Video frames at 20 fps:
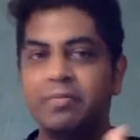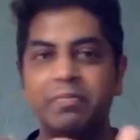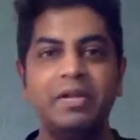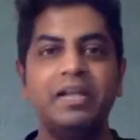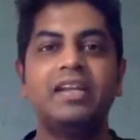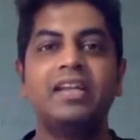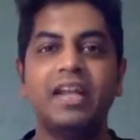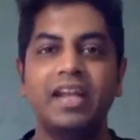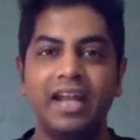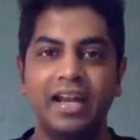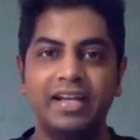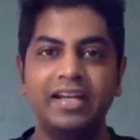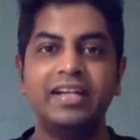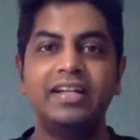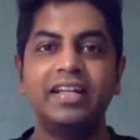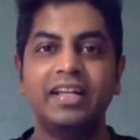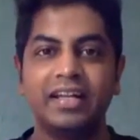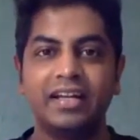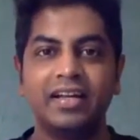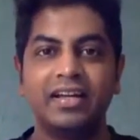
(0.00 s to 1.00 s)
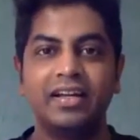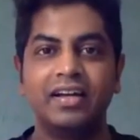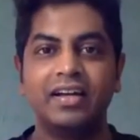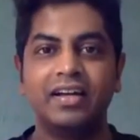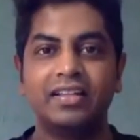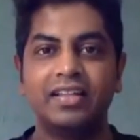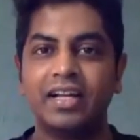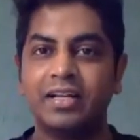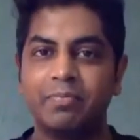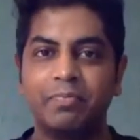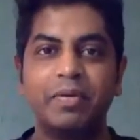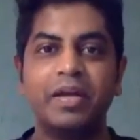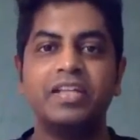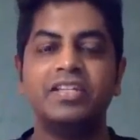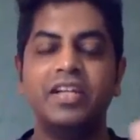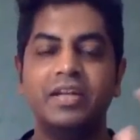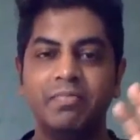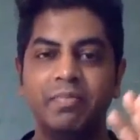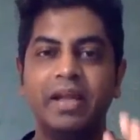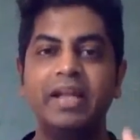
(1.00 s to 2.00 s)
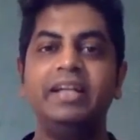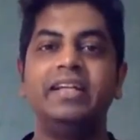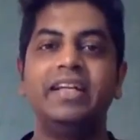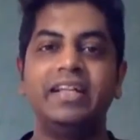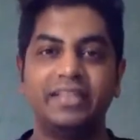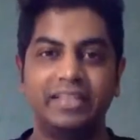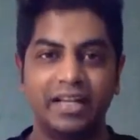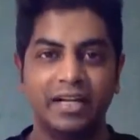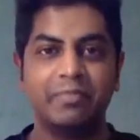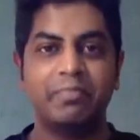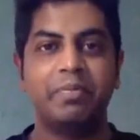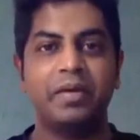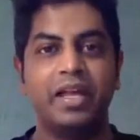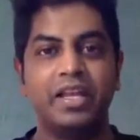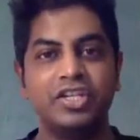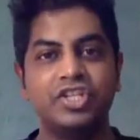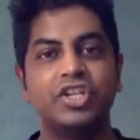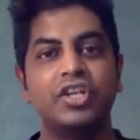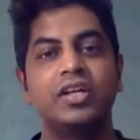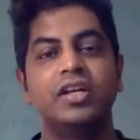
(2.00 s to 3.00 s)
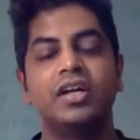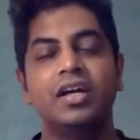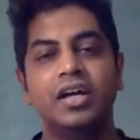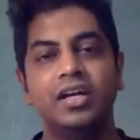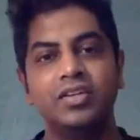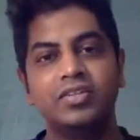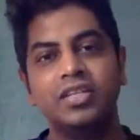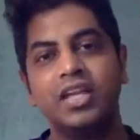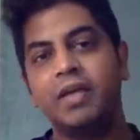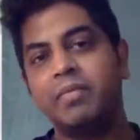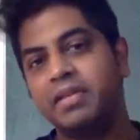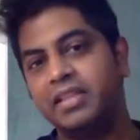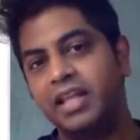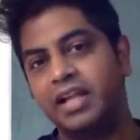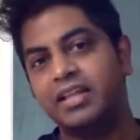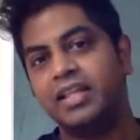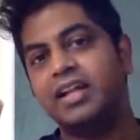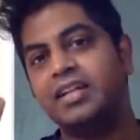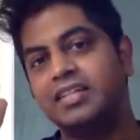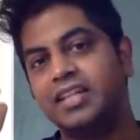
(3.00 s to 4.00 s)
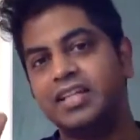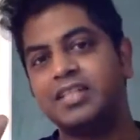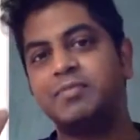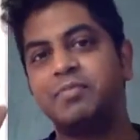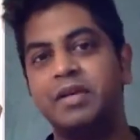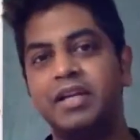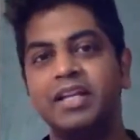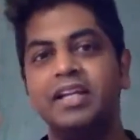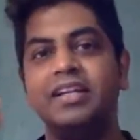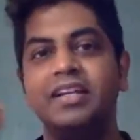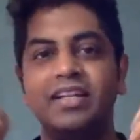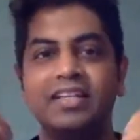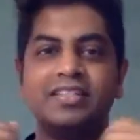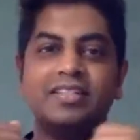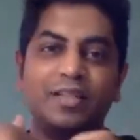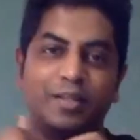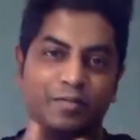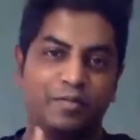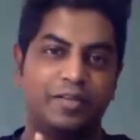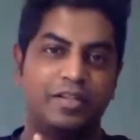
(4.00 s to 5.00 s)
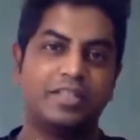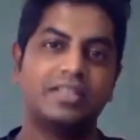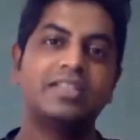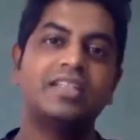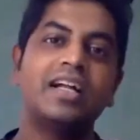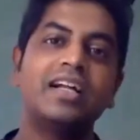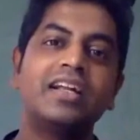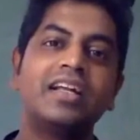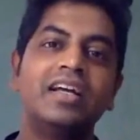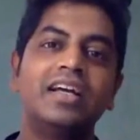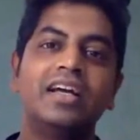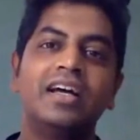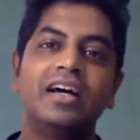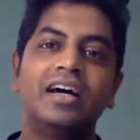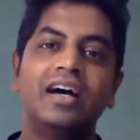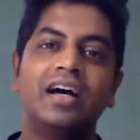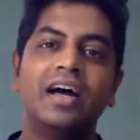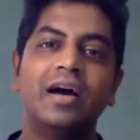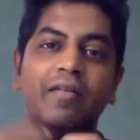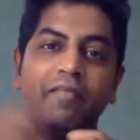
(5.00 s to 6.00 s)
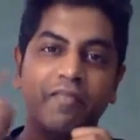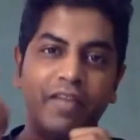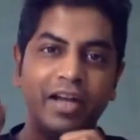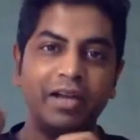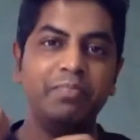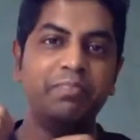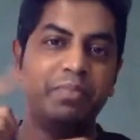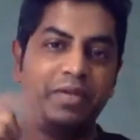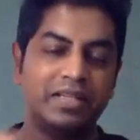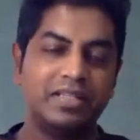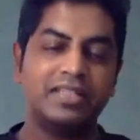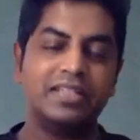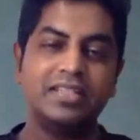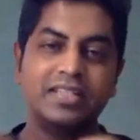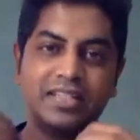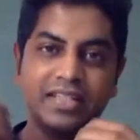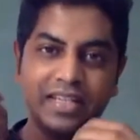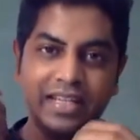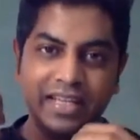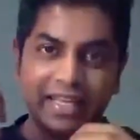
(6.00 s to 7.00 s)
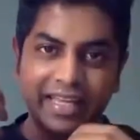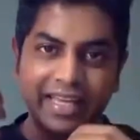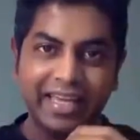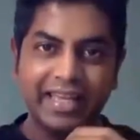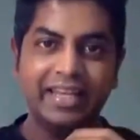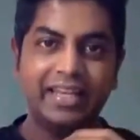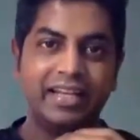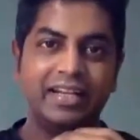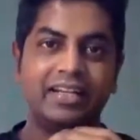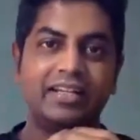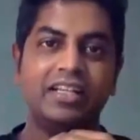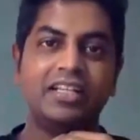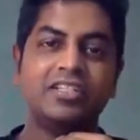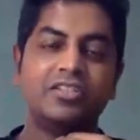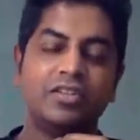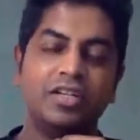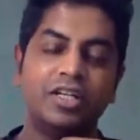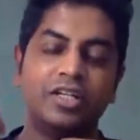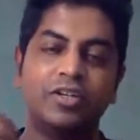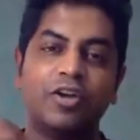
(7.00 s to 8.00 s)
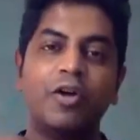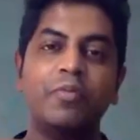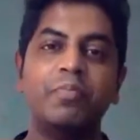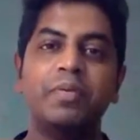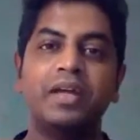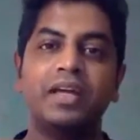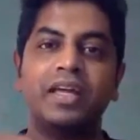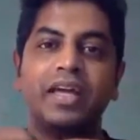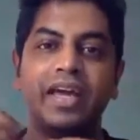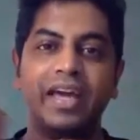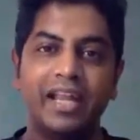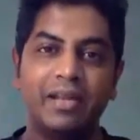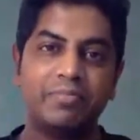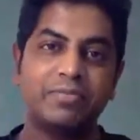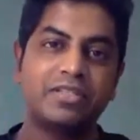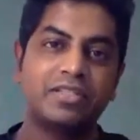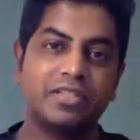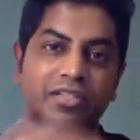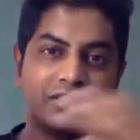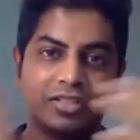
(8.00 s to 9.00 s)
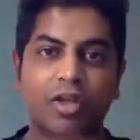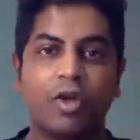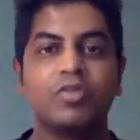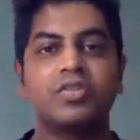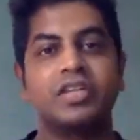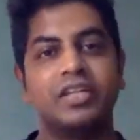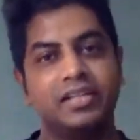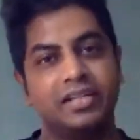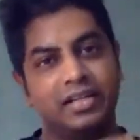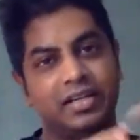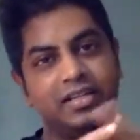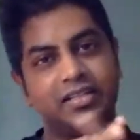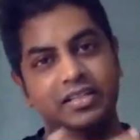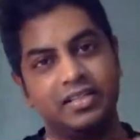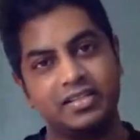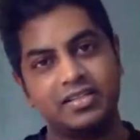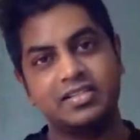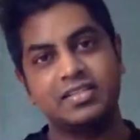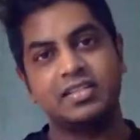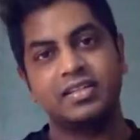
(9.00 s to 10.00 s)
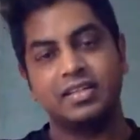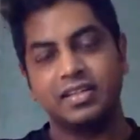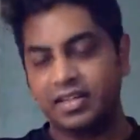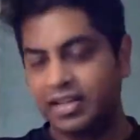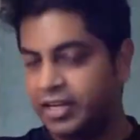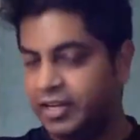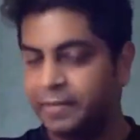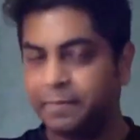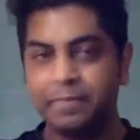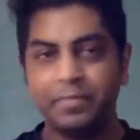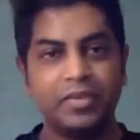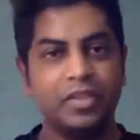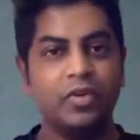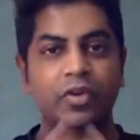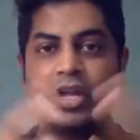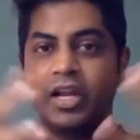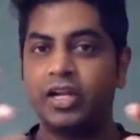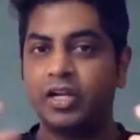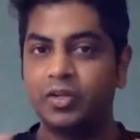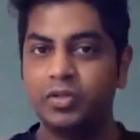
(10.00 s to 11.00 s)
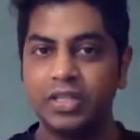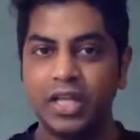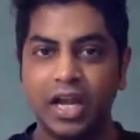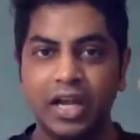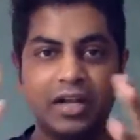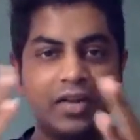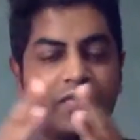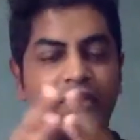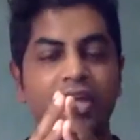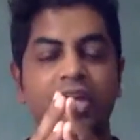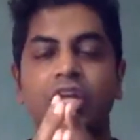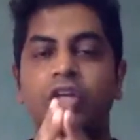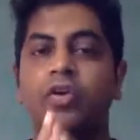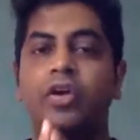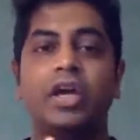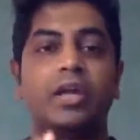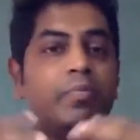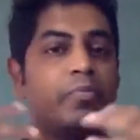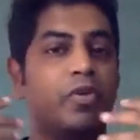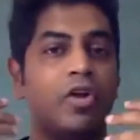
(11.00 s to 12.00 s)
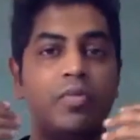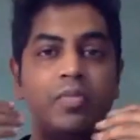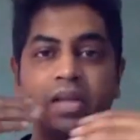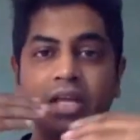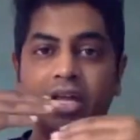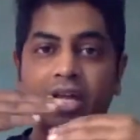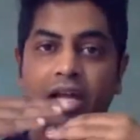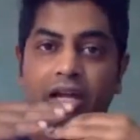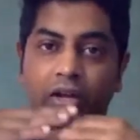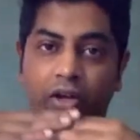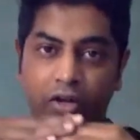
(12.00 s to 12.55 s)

me try editing that page and maintain that page. You see, I mean, that's pretty interesting for us, that one person's keen interest on a topic helps 1,000 others, right? You can do that. You can probably